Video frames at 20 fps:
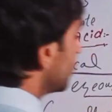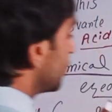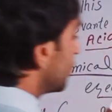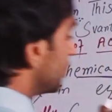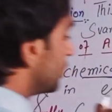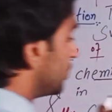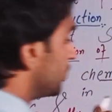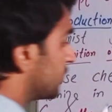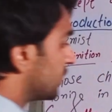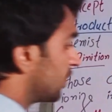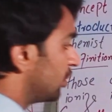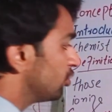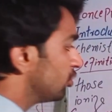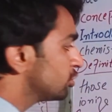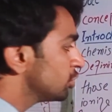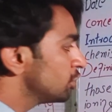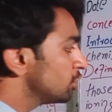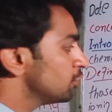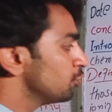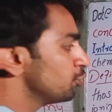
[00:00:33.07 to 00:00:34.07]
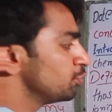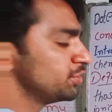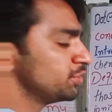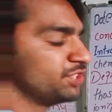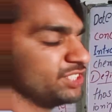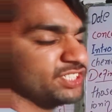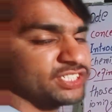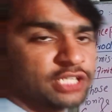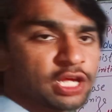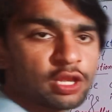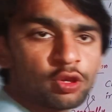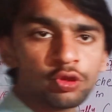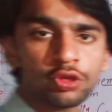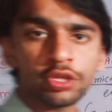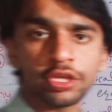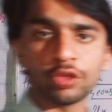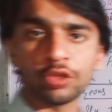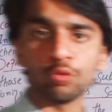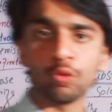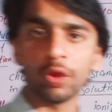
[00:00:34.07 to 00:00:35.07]
The solution which dissolve
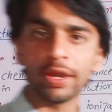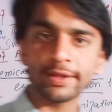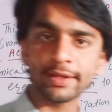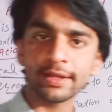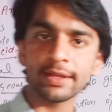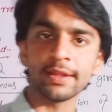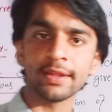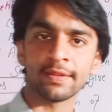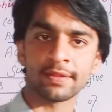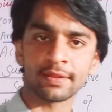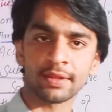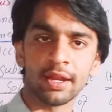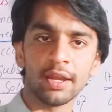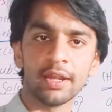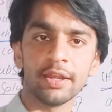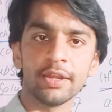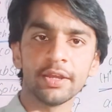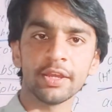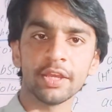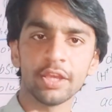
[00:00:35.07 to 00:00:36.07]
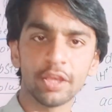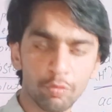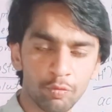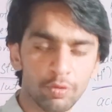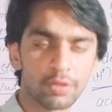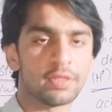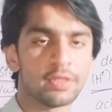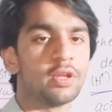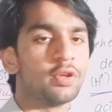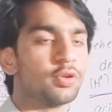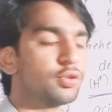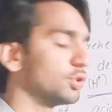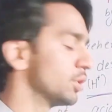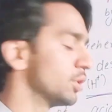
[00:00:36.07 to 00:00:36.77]
in water is called aqueous solution.